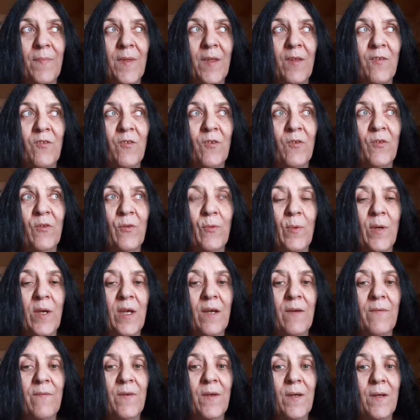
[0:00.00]
It's just the way
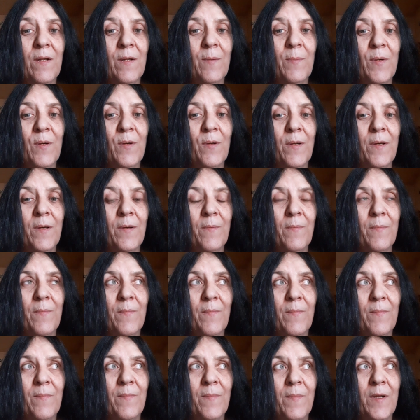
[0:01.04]
I feel about it.
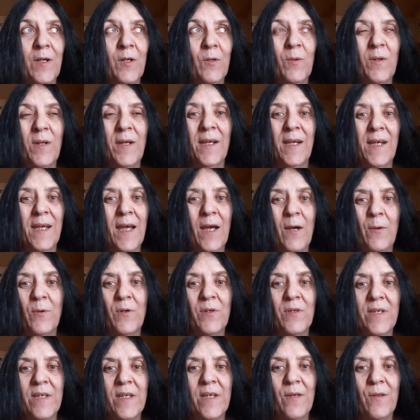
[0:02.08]
I don't like
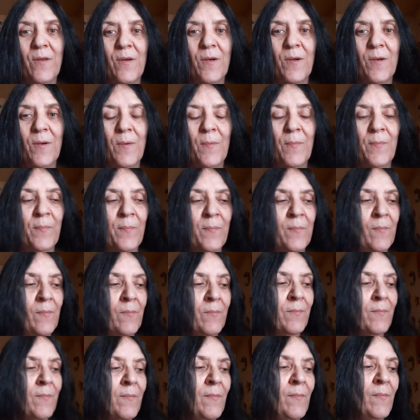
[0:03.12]
cowards either.
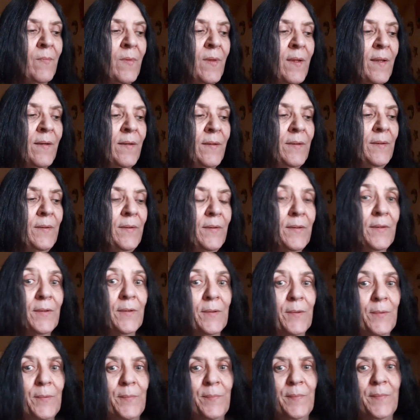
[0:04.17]

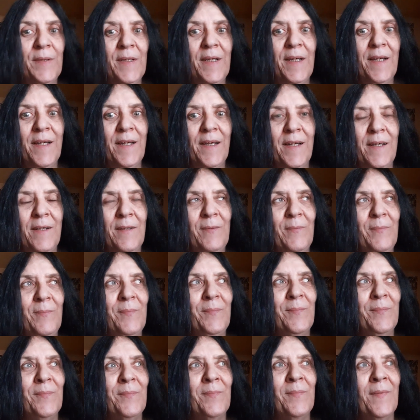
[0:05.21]
So, yeah.
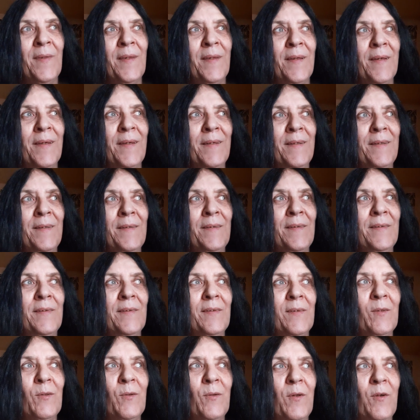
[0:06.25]

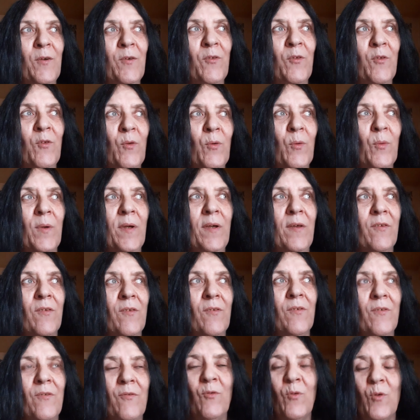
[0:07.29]
So there's three
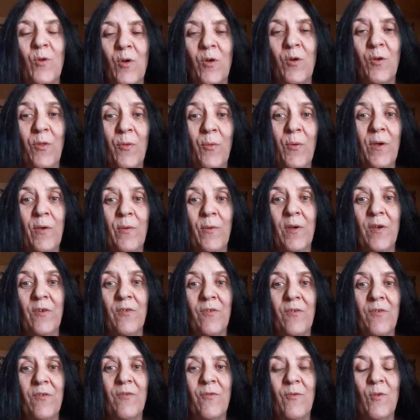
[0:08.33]
reasons for
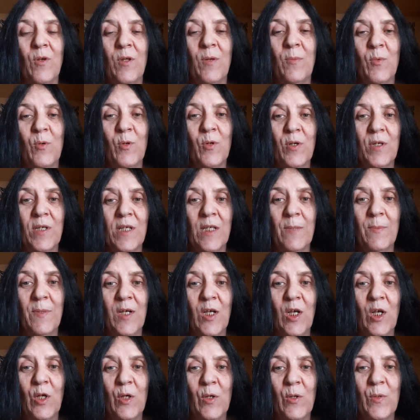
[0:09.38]
the ports to be
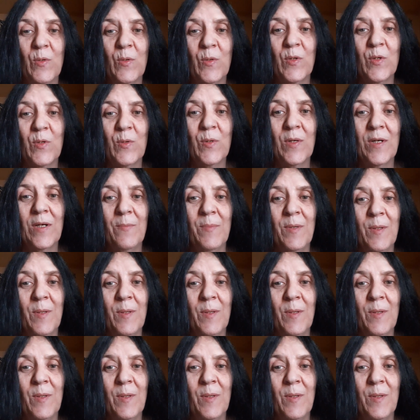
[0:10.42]
closed, right?